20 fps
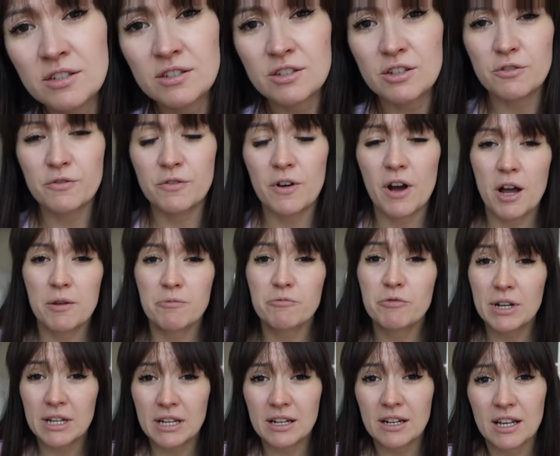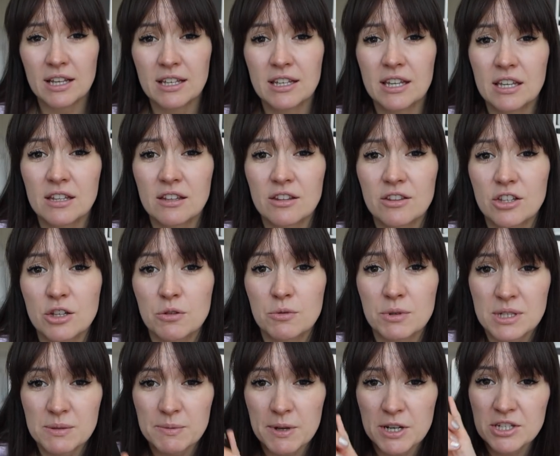So far, I'm really liking the new one,
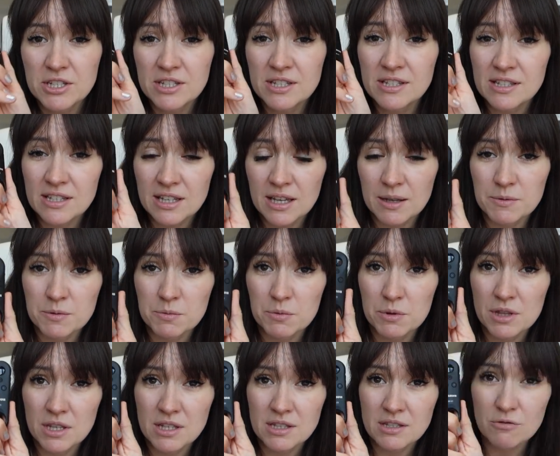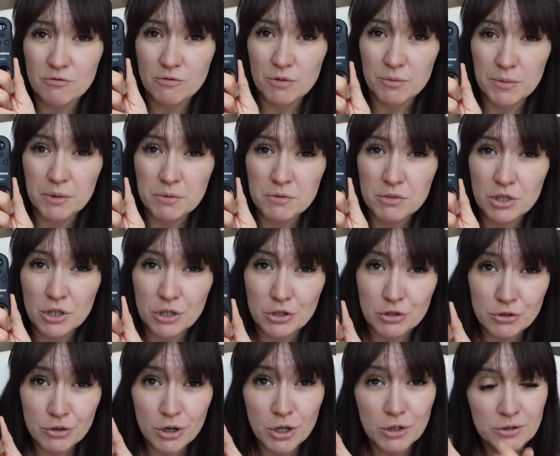especially since it comes with this remote
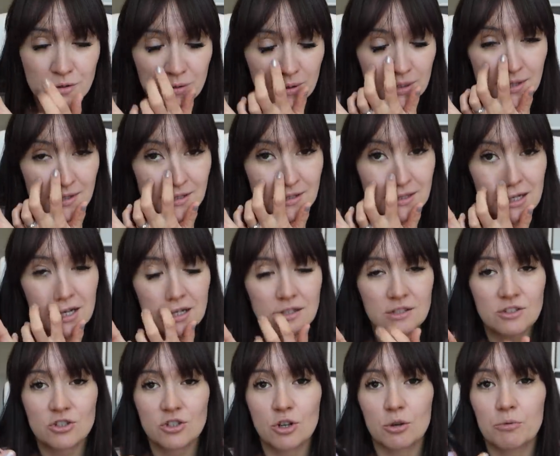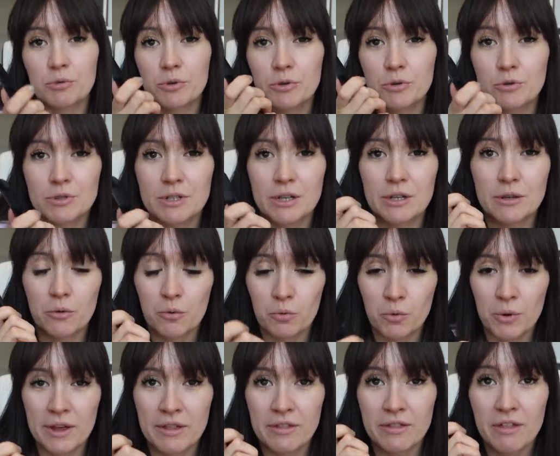control, so I can start and stop recording
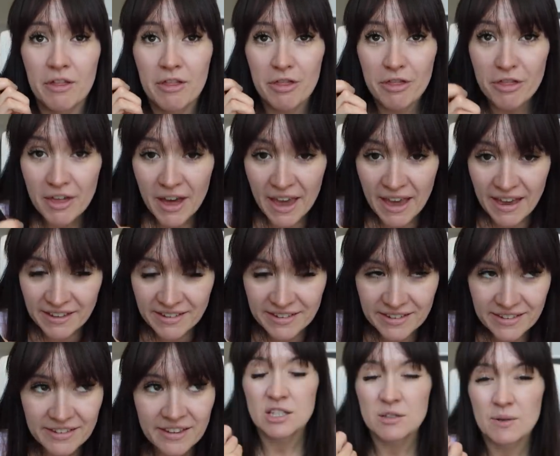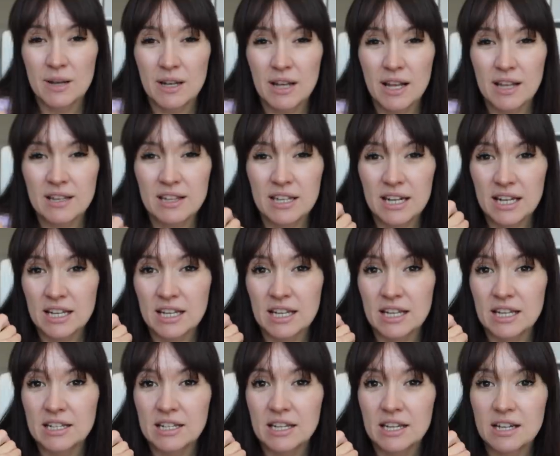with this. So I like that I
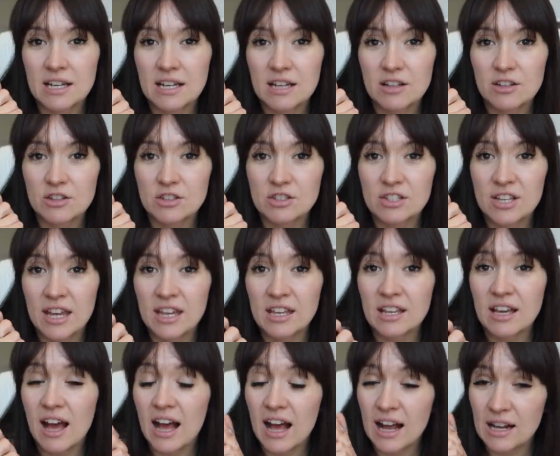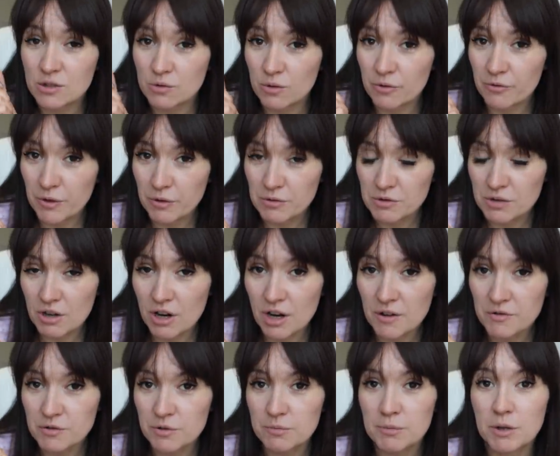can take actual
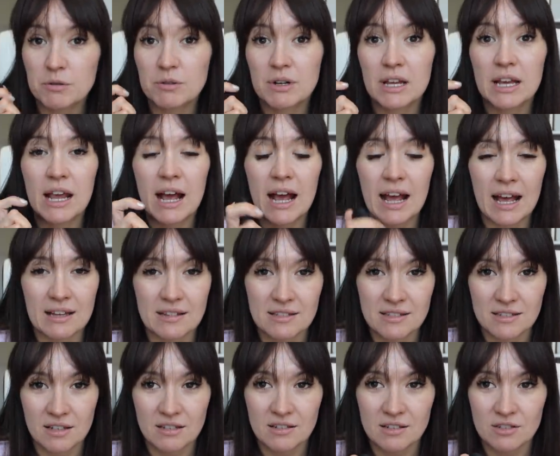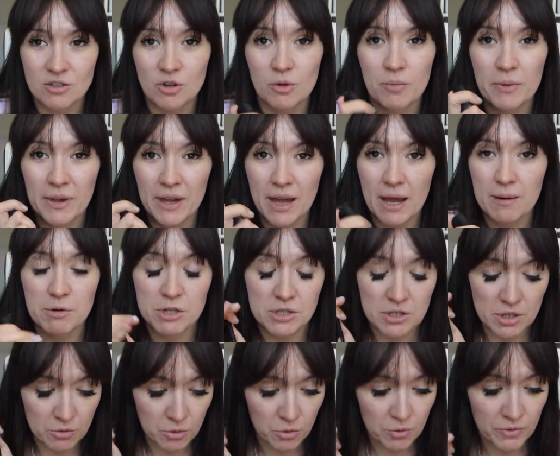photographs remotely and start and stop the camera.
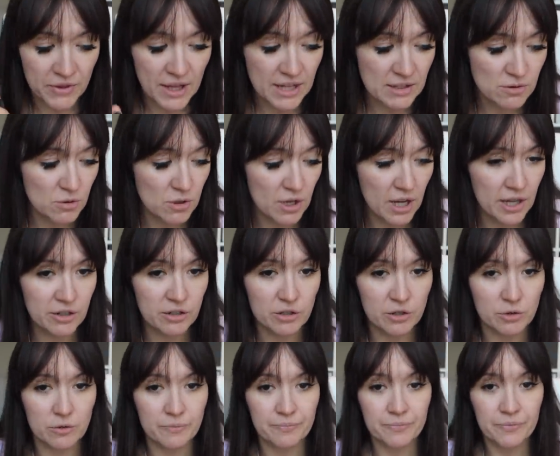So that's all kind of cool.